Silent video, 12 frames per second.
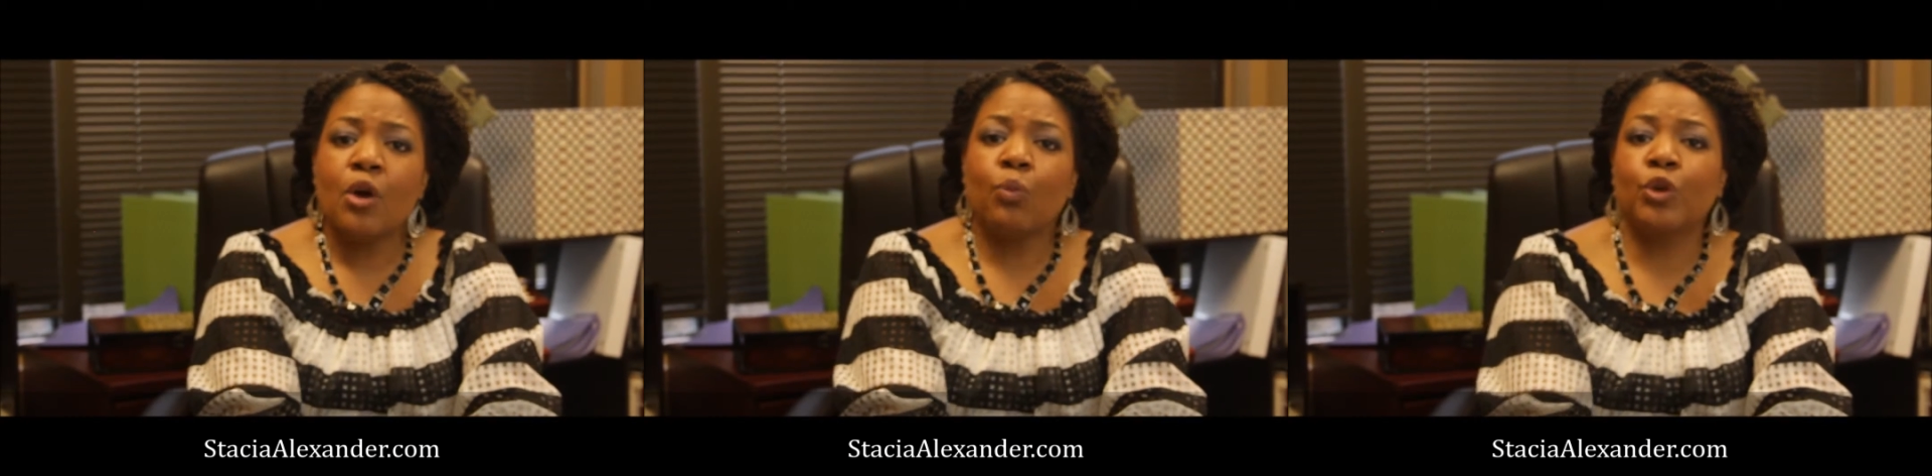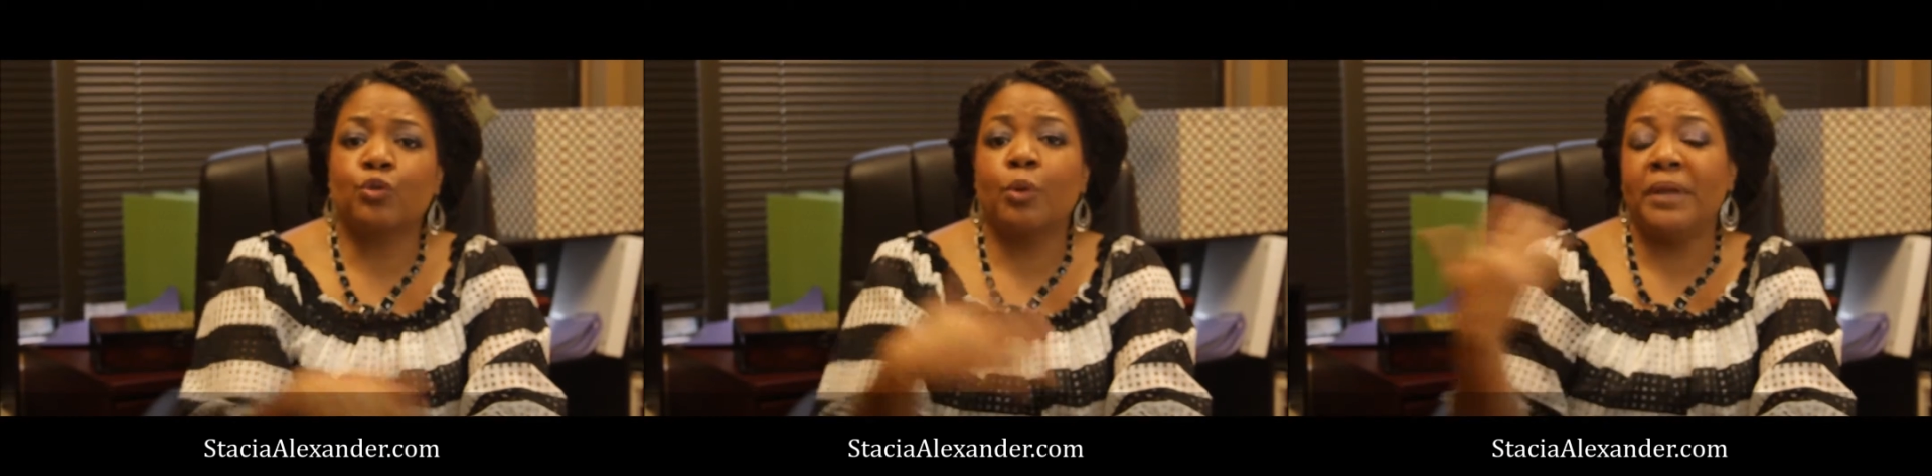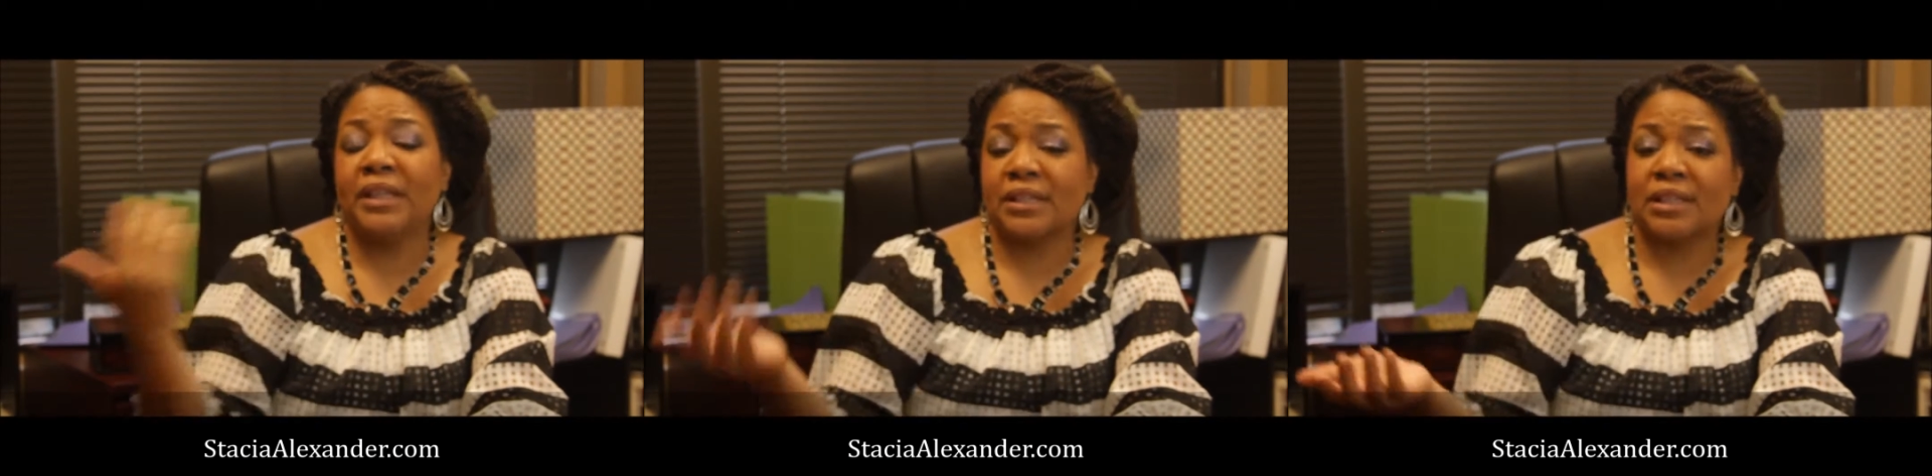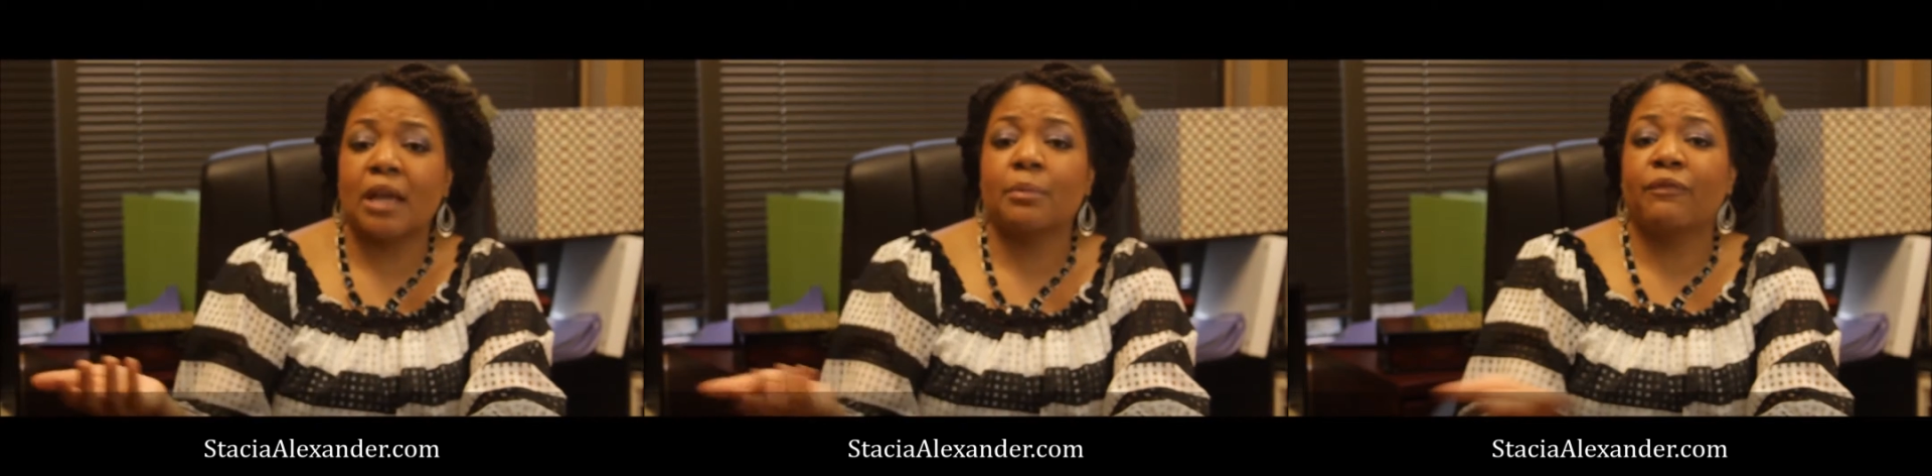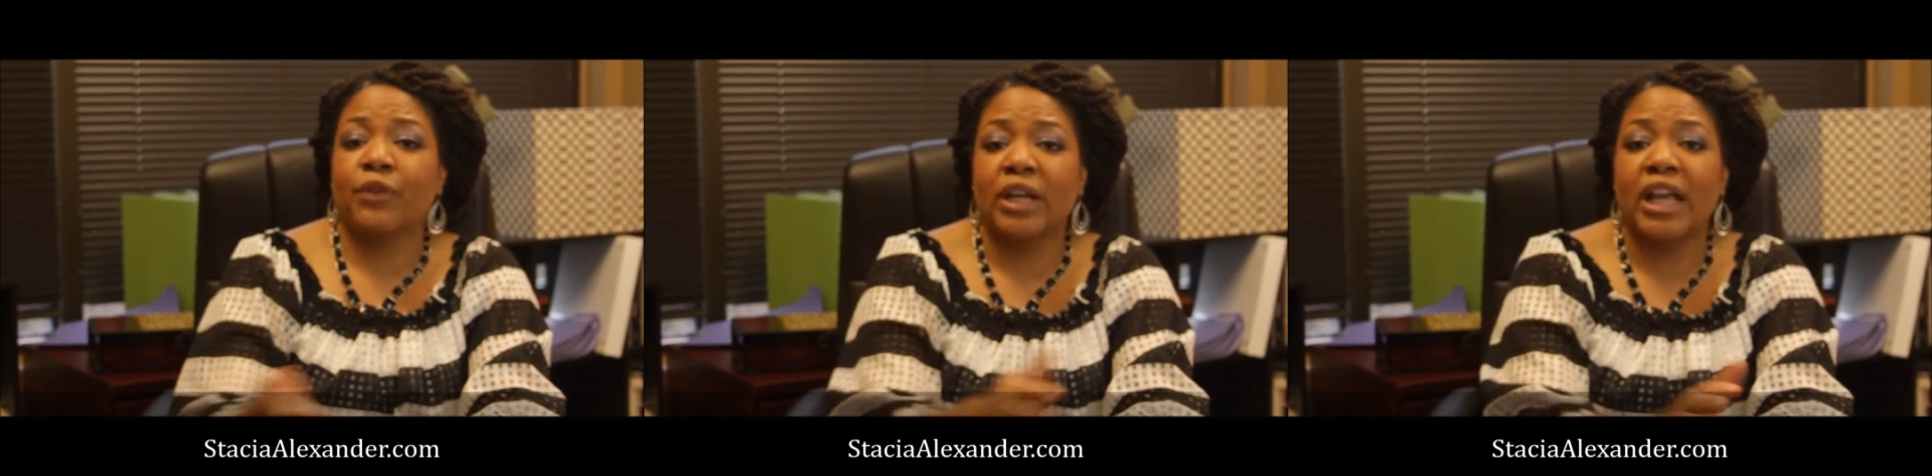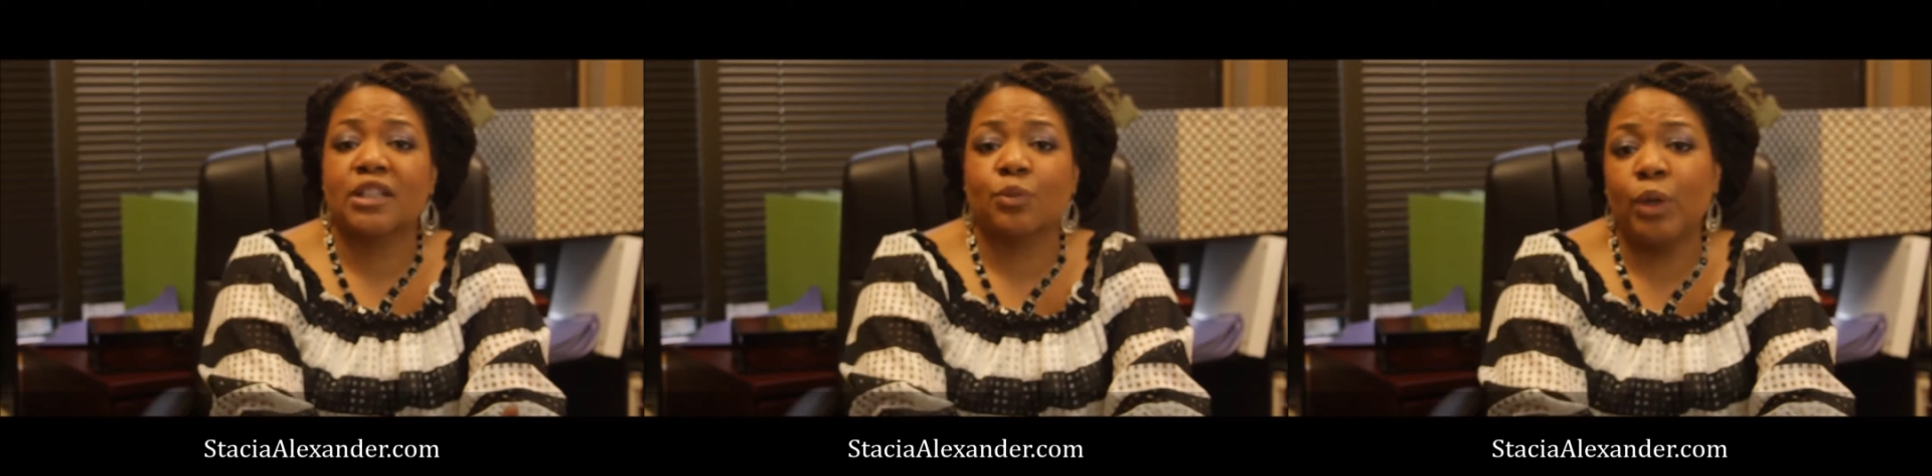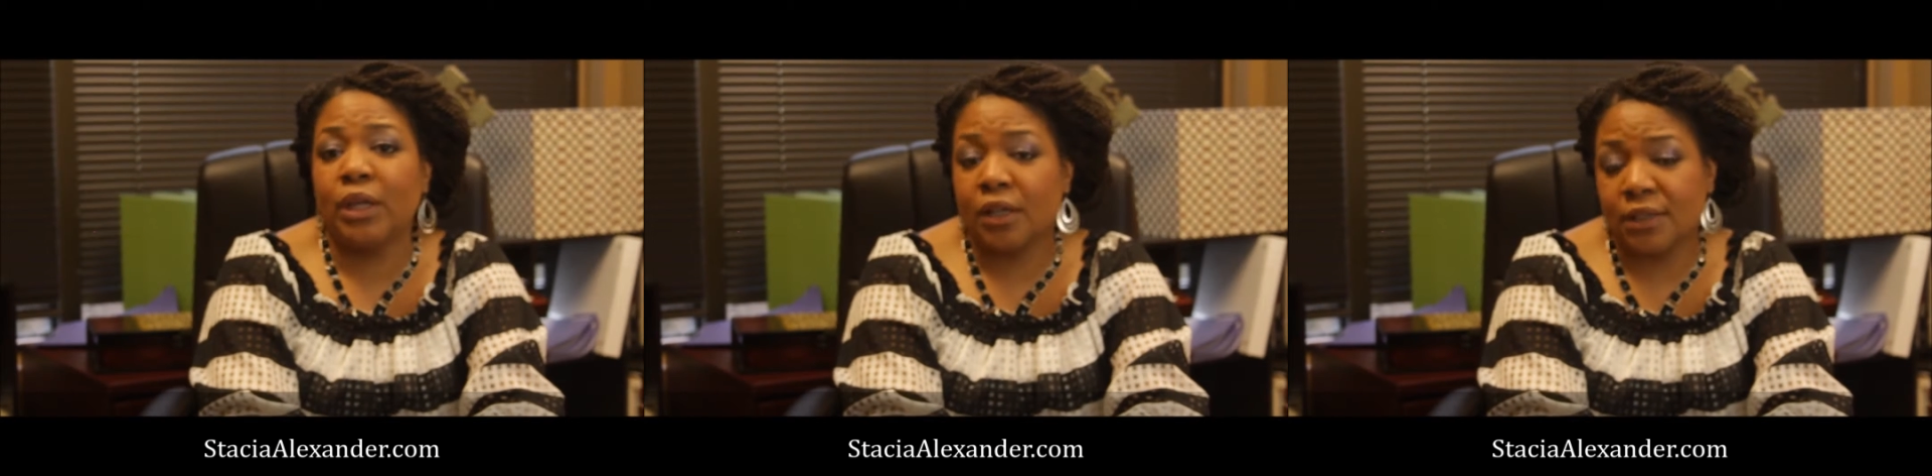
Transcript: which will be the segment for next week